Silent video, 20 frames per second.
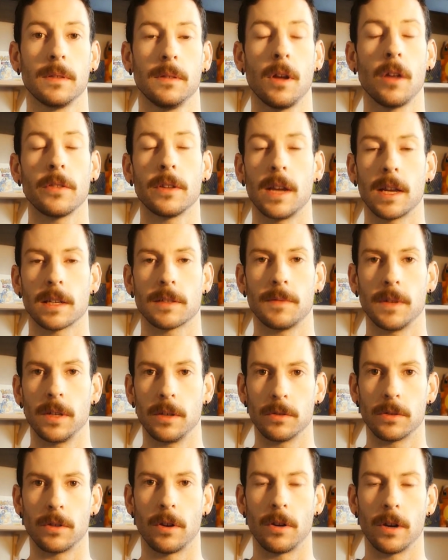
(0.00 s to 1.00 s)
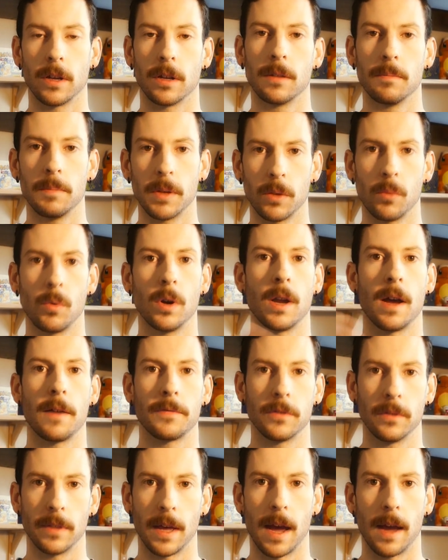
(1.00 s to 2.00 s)
Not the next video, sorry, but the one
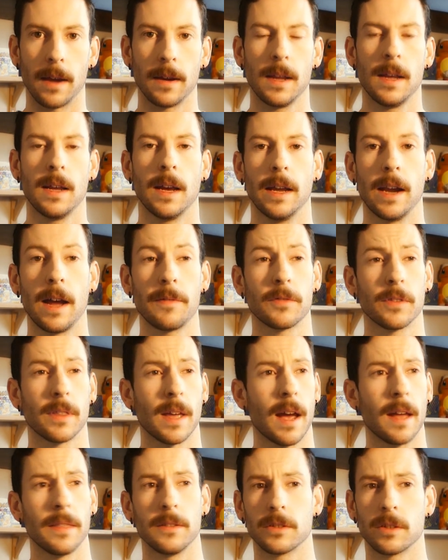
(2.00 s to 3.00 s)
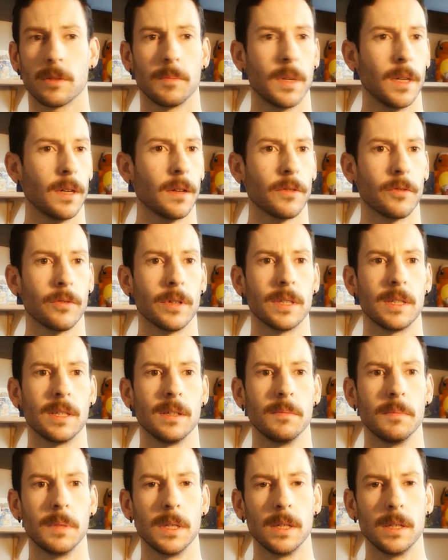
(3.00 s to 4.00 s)
after that. And after that, there's going to be another
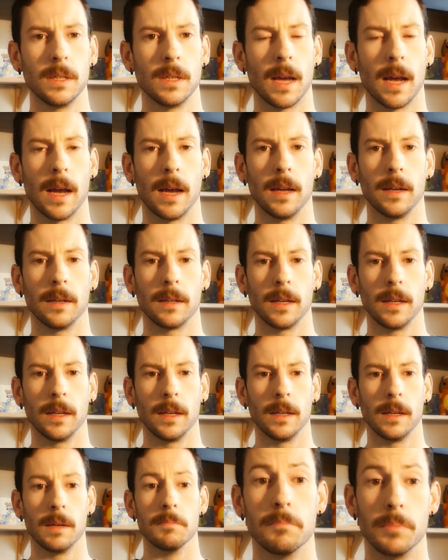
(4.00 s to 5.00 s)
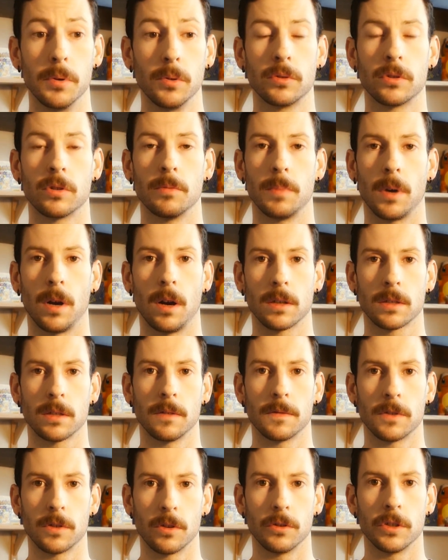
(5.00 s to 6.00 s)
ETB and a booster box
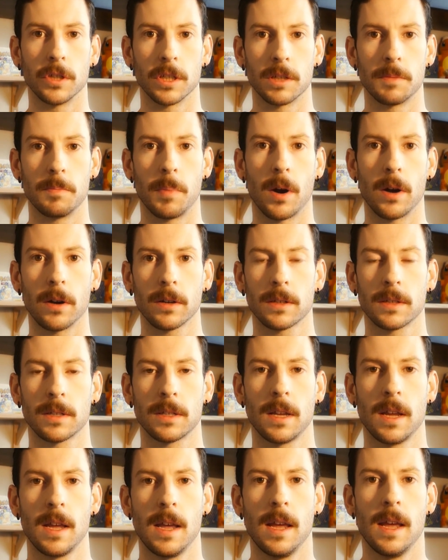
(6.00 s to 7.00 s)
of Surging Sparks.